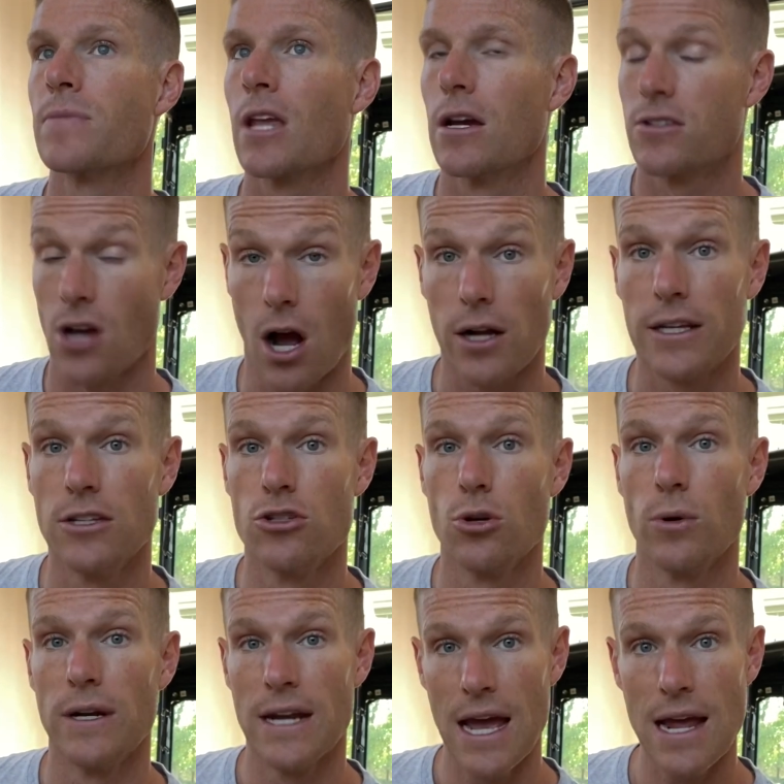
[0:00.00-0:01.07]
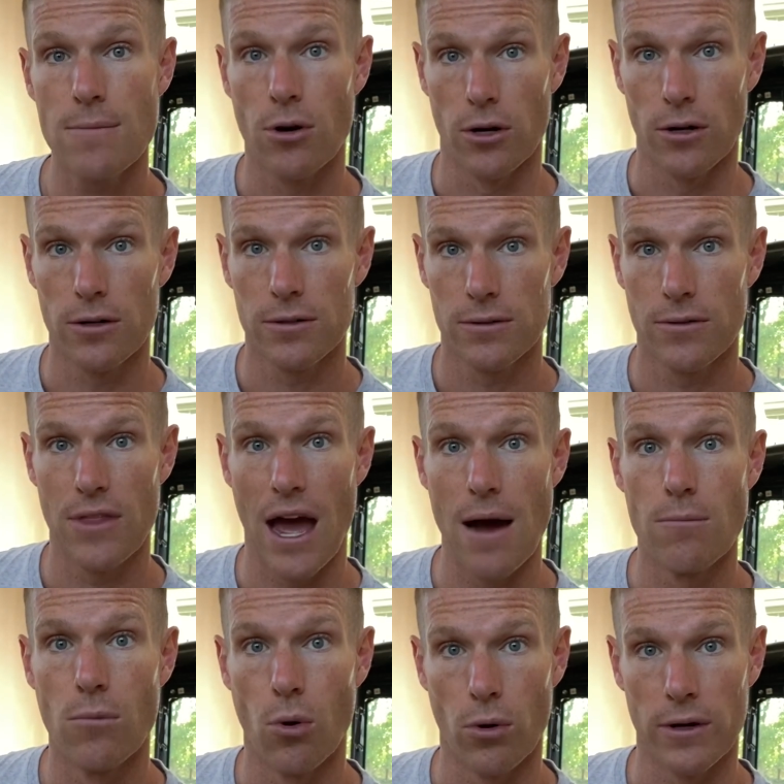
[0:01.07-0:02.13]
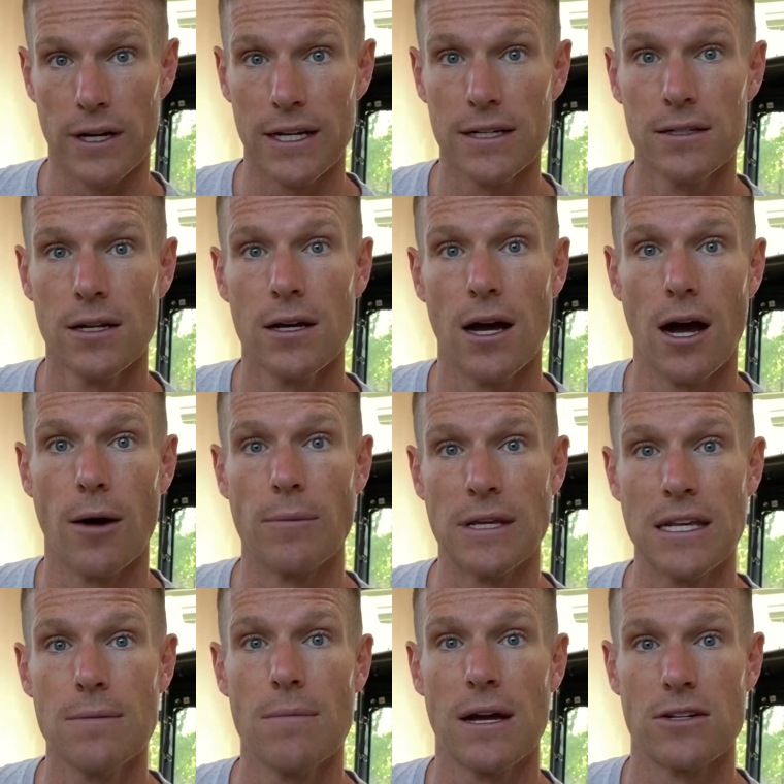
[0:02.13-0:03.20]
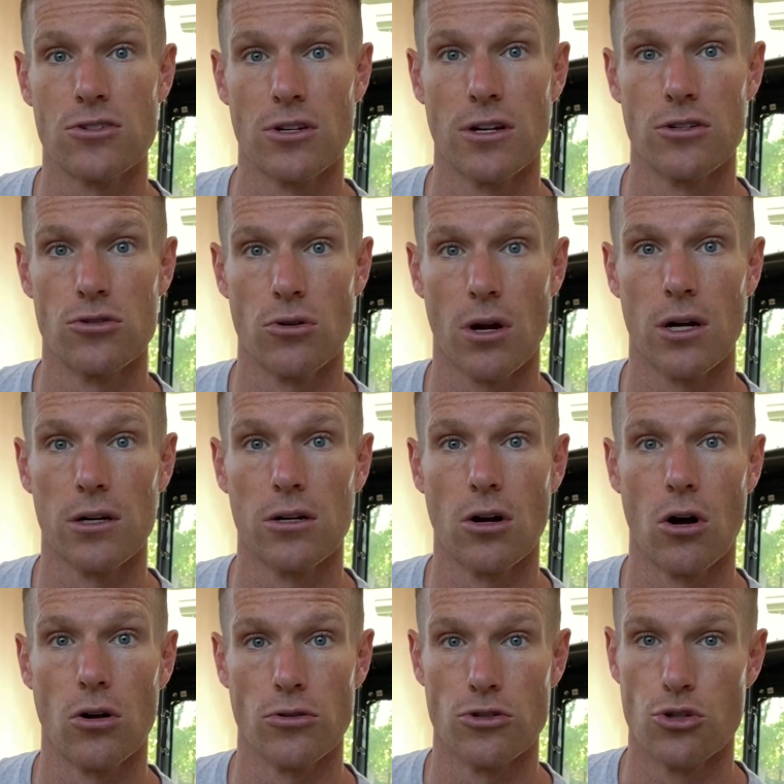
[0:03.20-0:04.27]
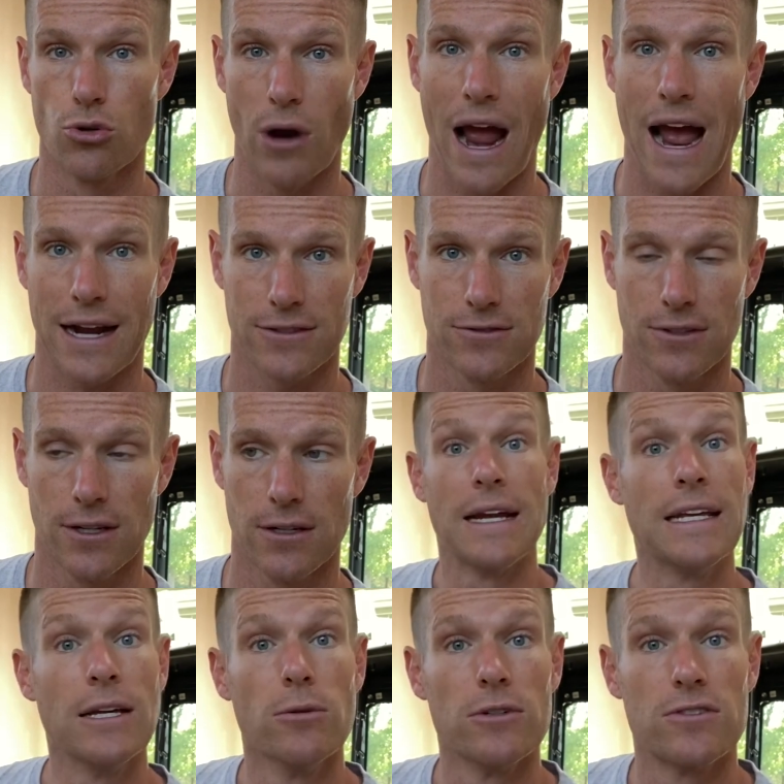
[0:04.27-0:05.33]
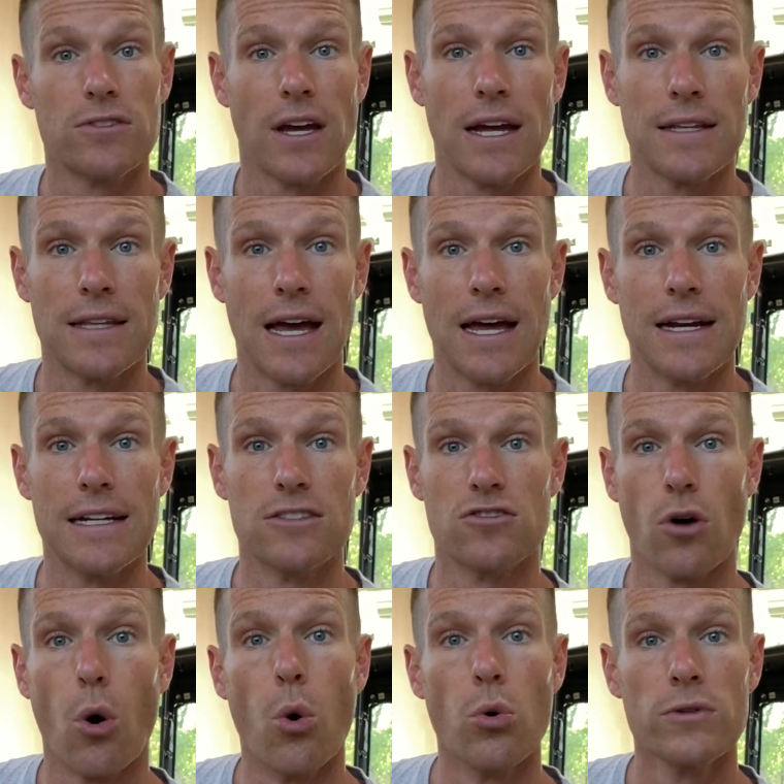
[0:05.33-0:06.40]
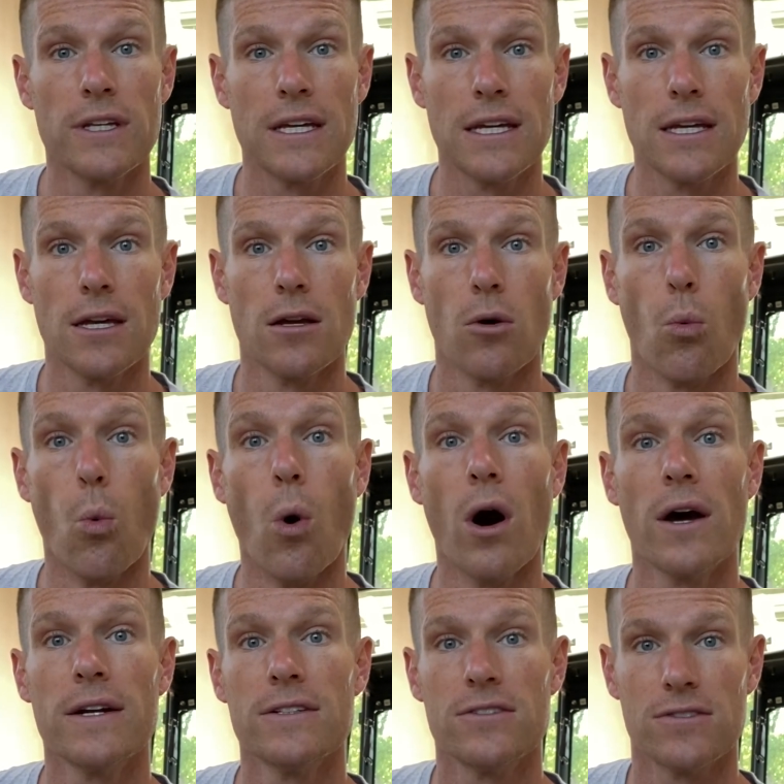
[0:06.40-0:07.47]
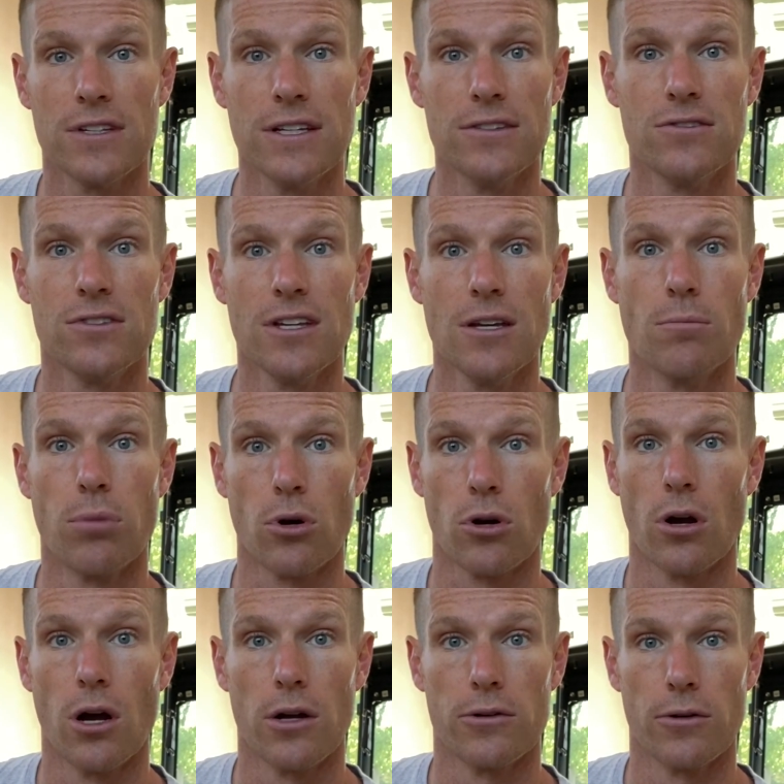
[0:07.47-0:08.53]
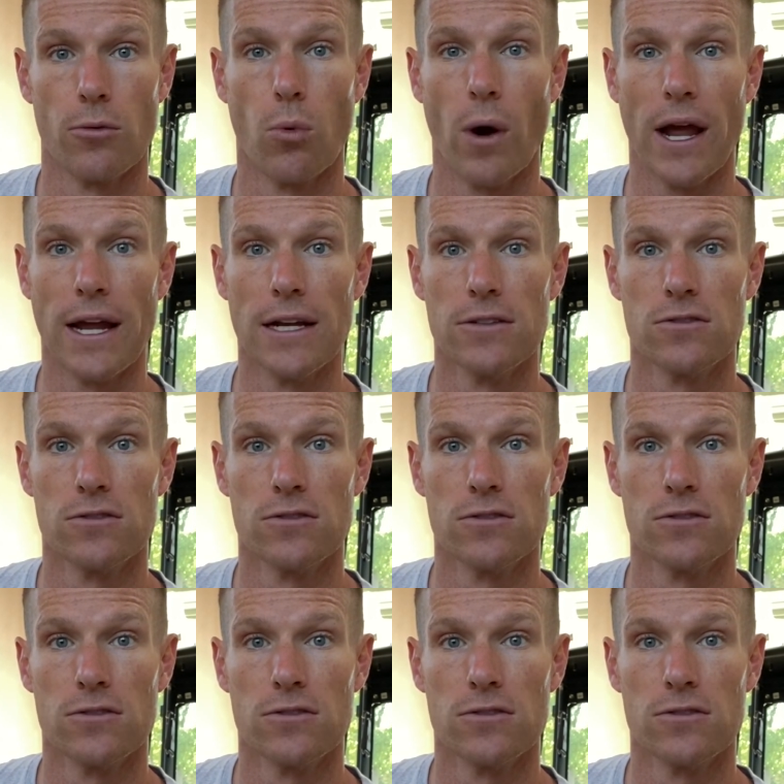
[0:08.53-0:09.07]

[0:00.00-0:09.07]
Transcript: Talking to a neighbor that morning, he mentioned a drug called Draxxin. And he was saying that it's only 1 cc per hundredweight.